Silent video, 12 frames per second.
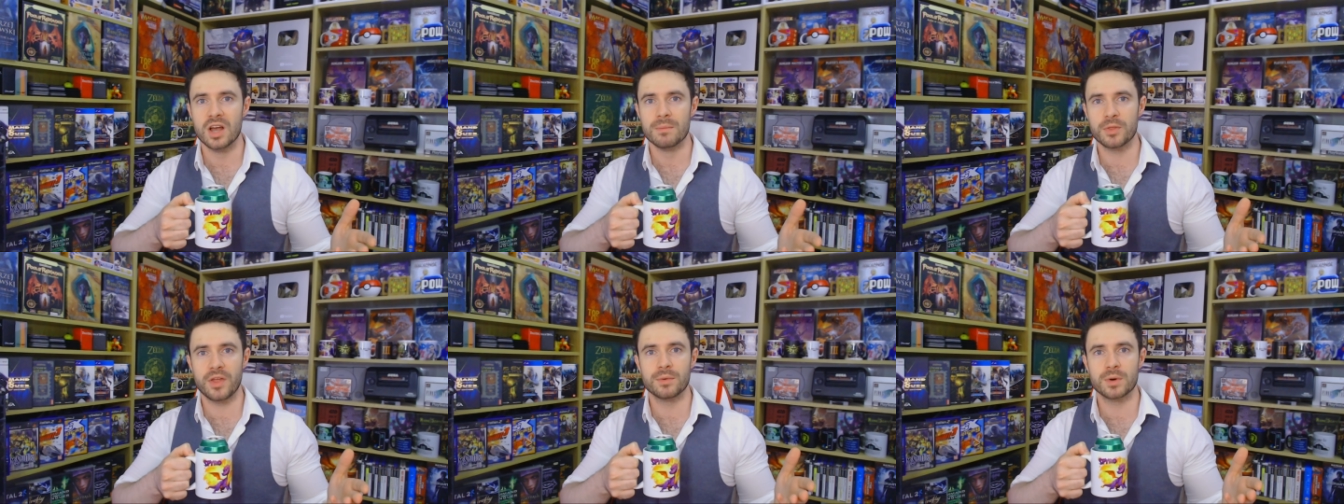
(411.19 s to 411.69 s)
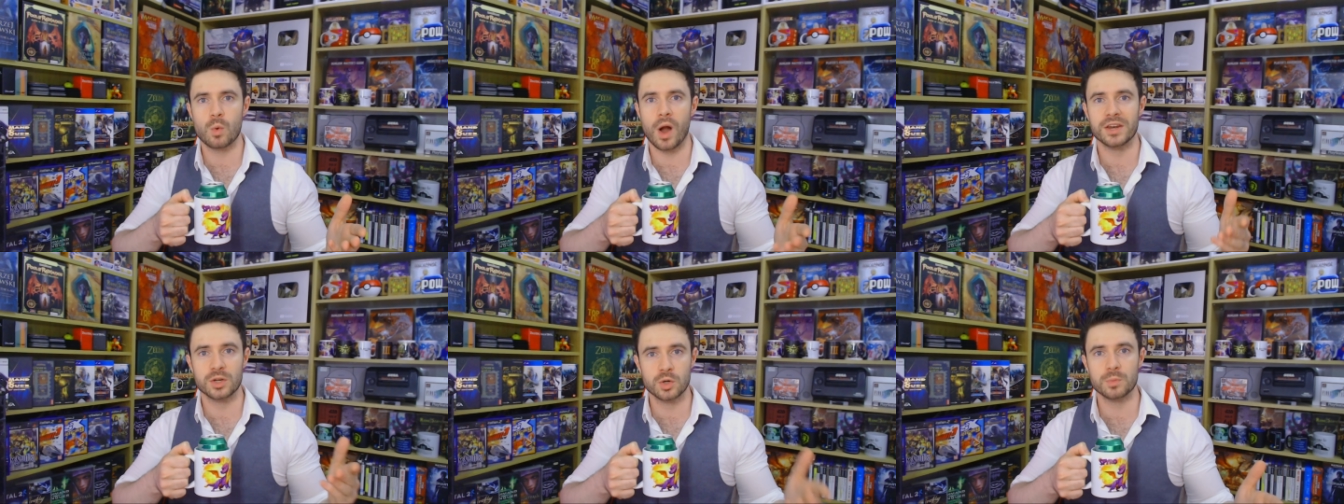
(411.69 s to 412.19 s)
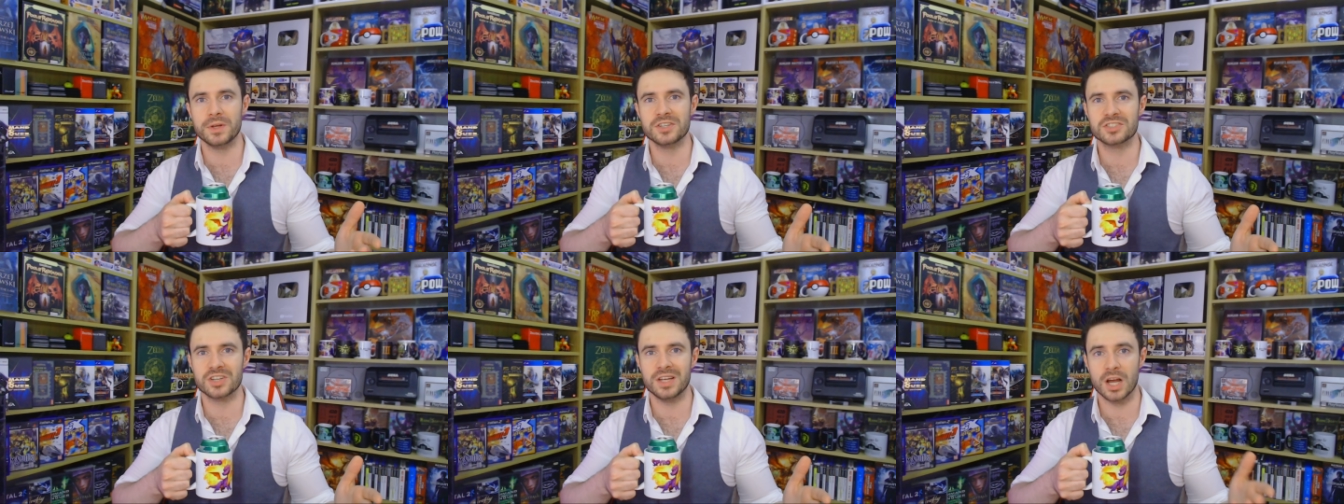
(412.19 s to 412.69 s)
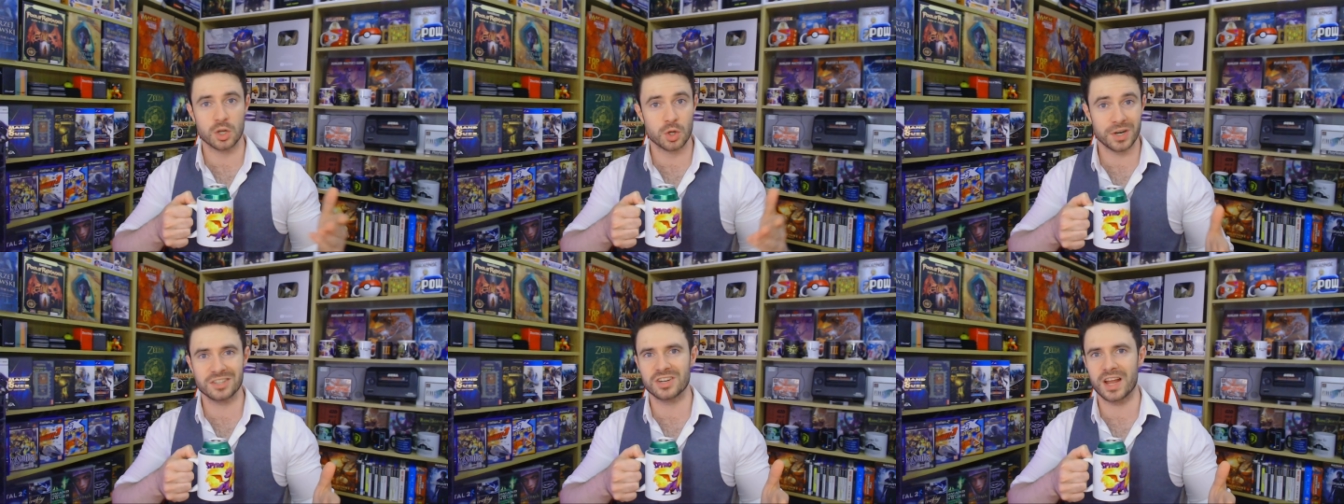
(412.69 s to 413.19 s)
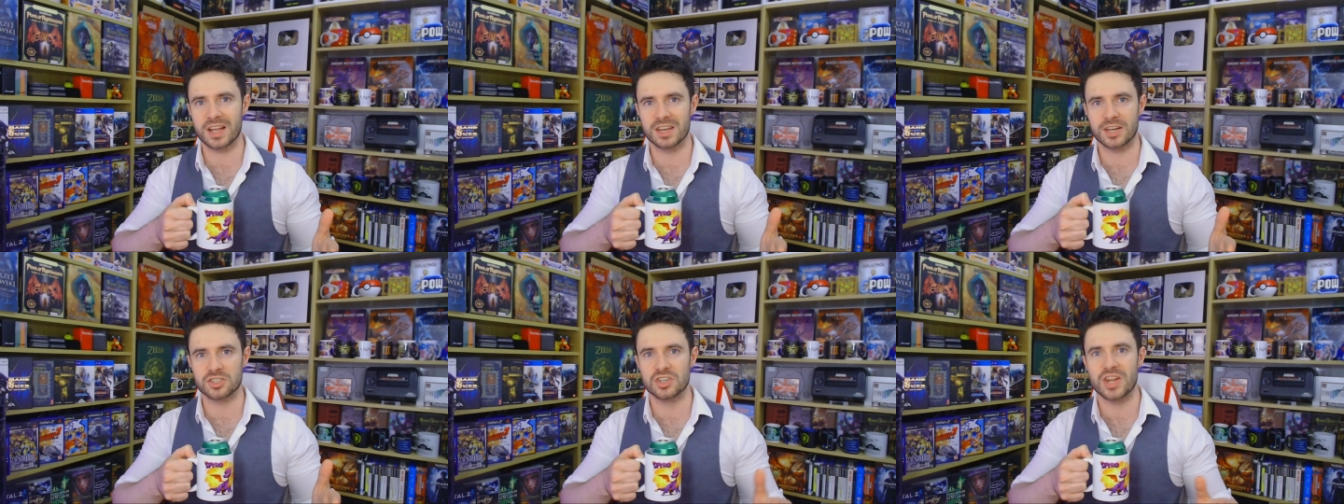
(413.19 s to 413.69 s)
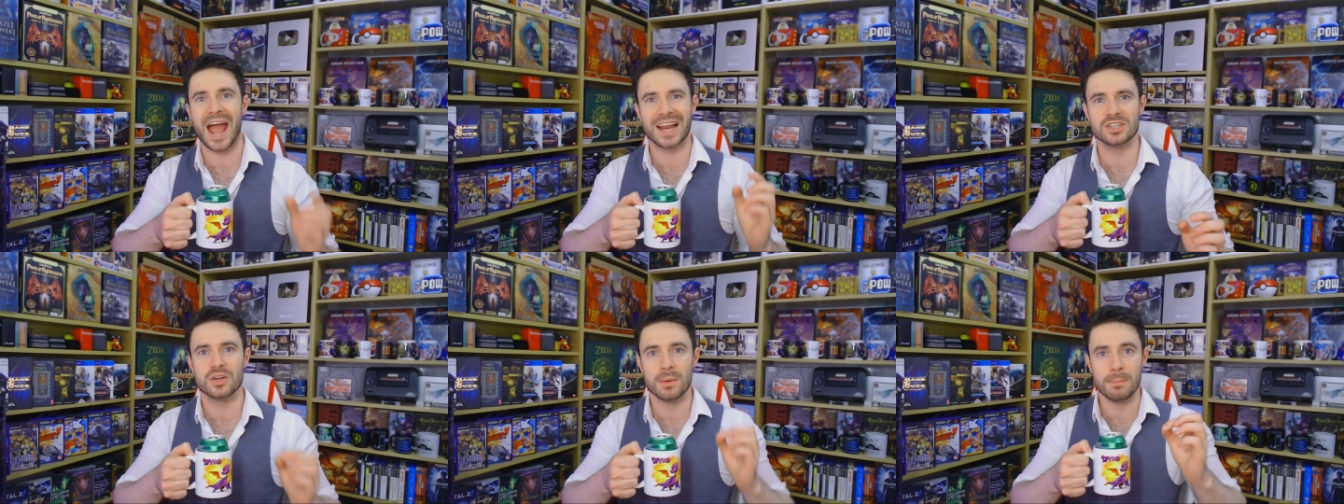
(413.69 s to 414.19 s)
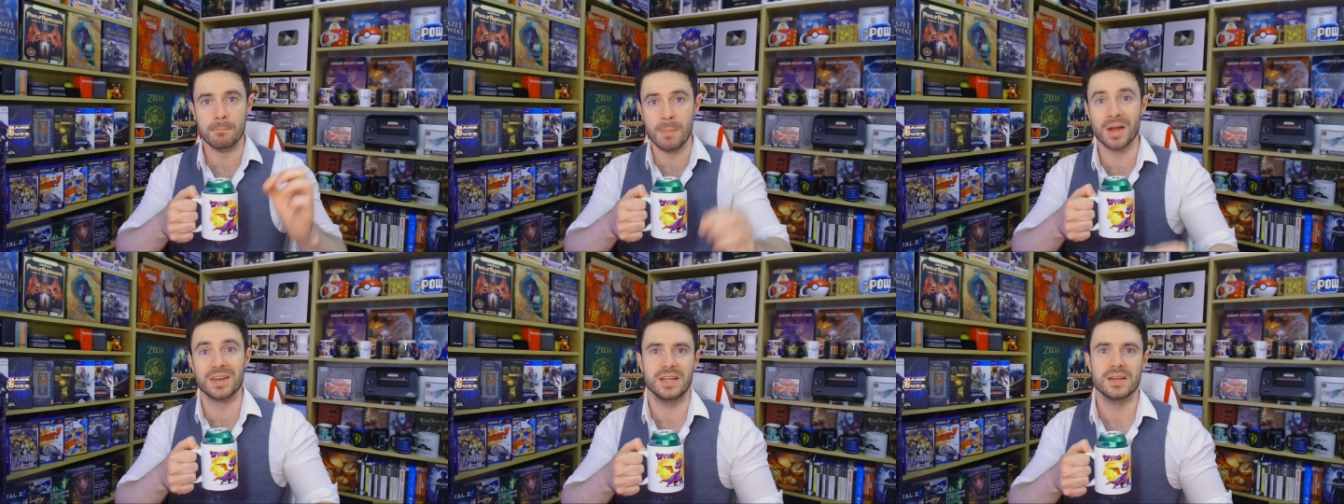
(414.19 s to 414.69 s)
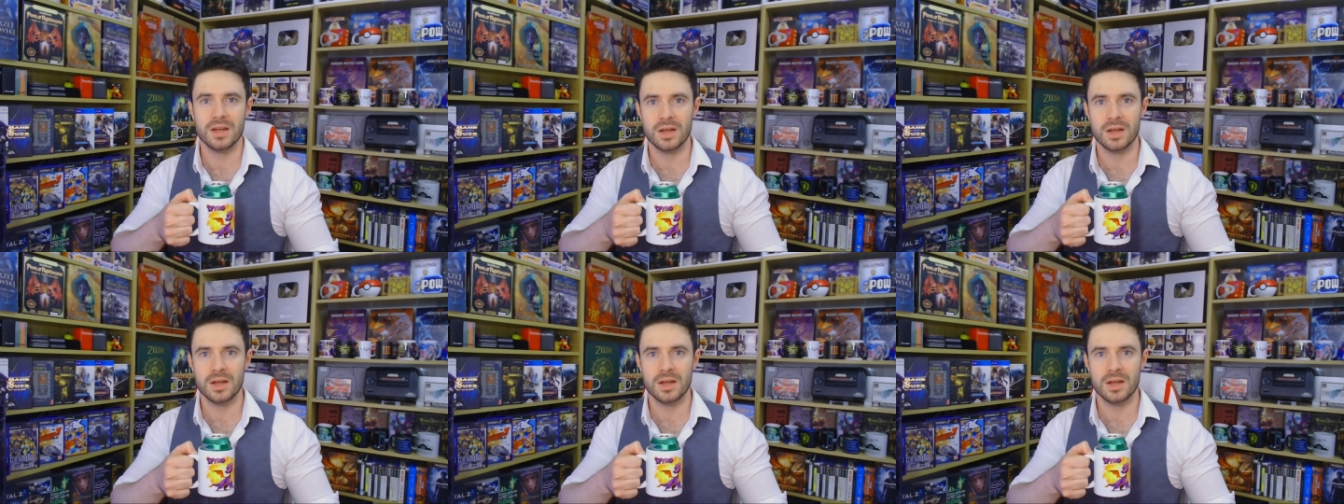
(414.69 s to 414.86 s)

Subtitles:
but they required a good PC, a good internet connection, and money.